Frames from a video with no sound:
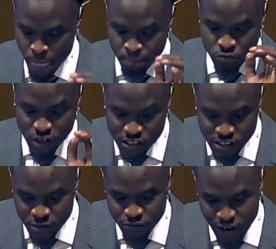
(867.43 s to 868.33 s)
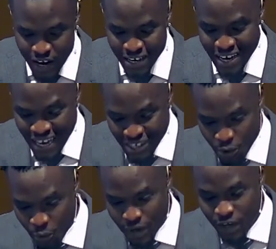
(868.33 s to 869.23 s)
justify not
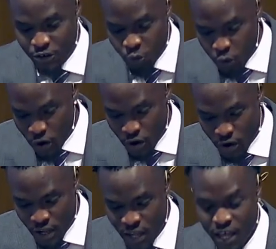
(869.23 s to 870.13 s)
doing his work